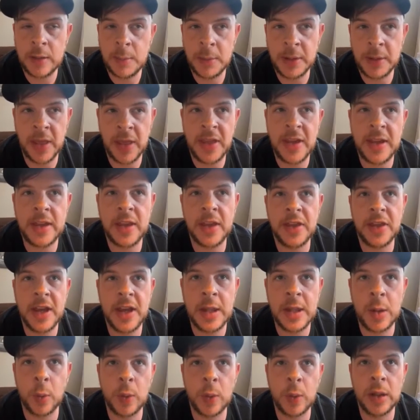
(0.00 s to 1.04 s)
But I think the thing
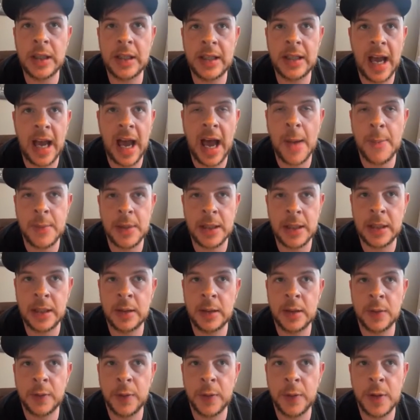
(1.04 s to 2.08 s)
that really got me,
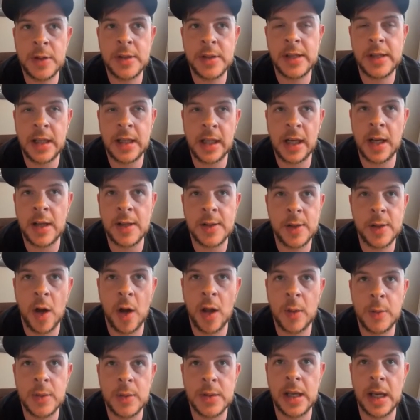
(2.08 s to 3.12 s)
first thing that I
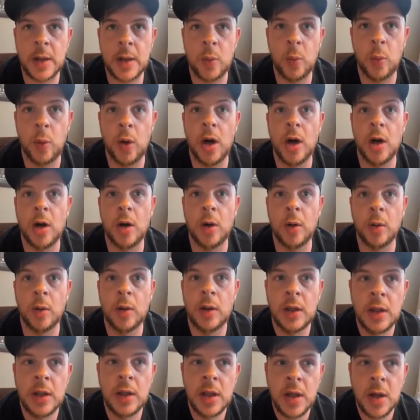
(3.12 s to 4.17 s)
saw that was like, whoa,
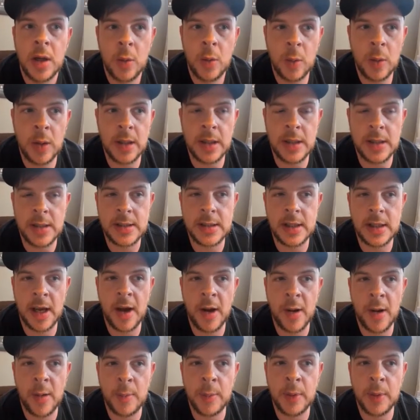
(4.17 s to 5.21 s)
was
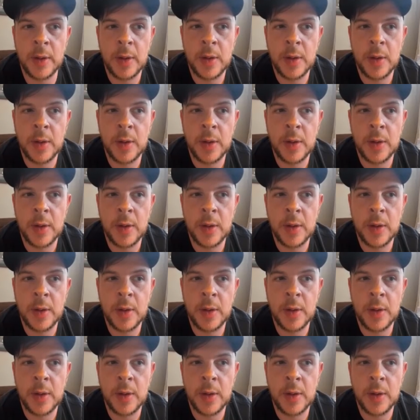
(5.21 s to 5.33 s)
um,